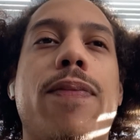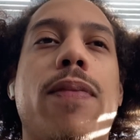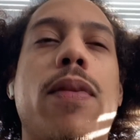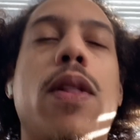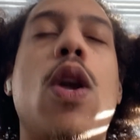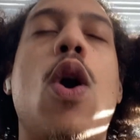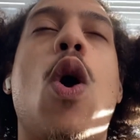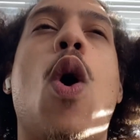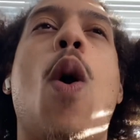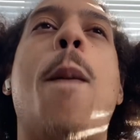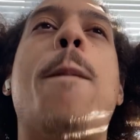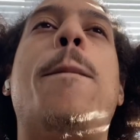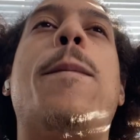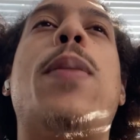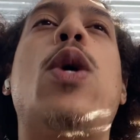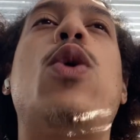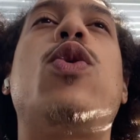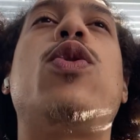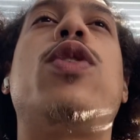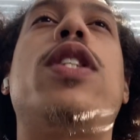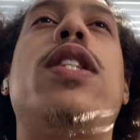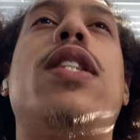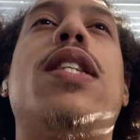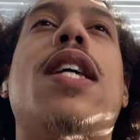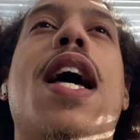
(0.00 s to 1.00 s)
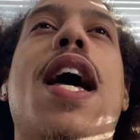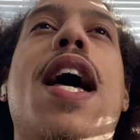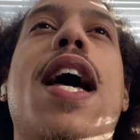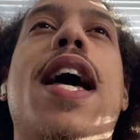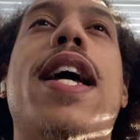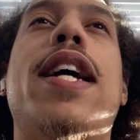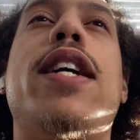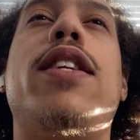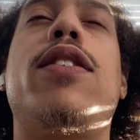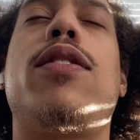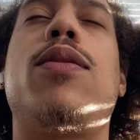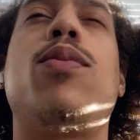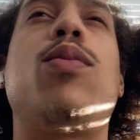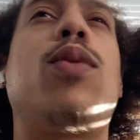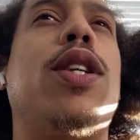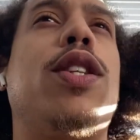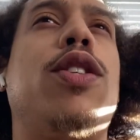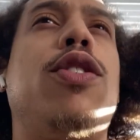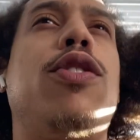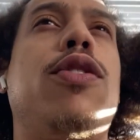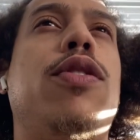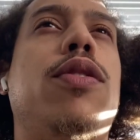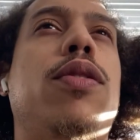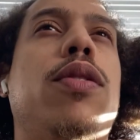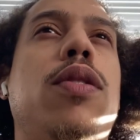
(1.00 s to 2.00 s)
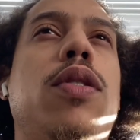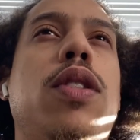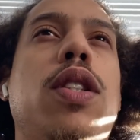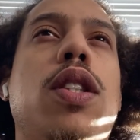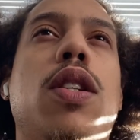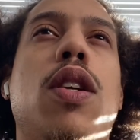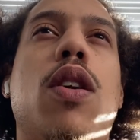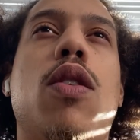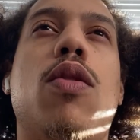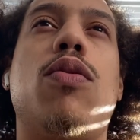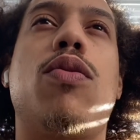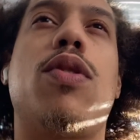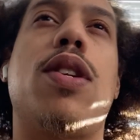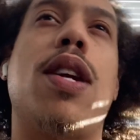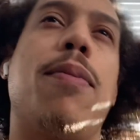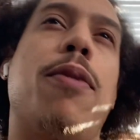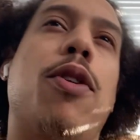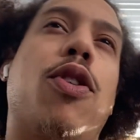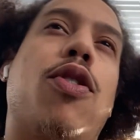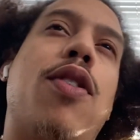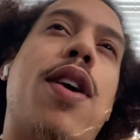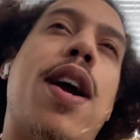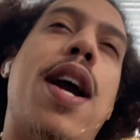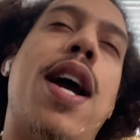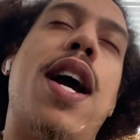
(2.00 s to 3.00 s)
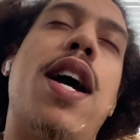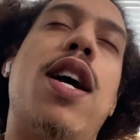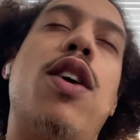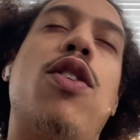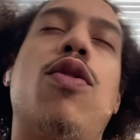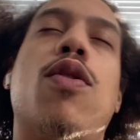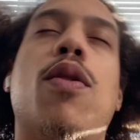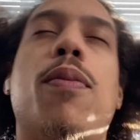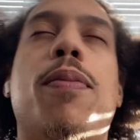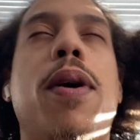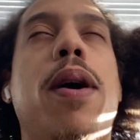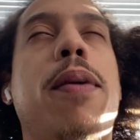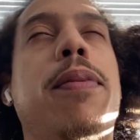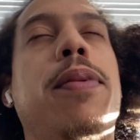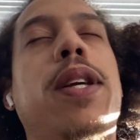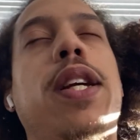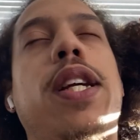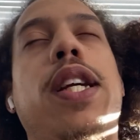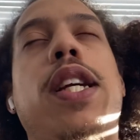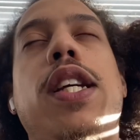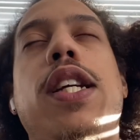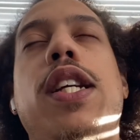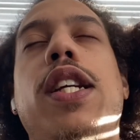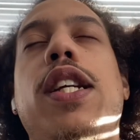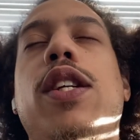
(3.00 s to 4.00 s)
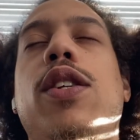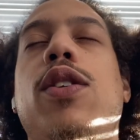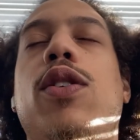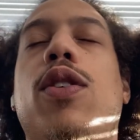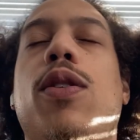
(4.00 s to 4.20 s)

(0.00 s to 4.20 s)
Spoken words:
on both sides, whether Democrat or Republican or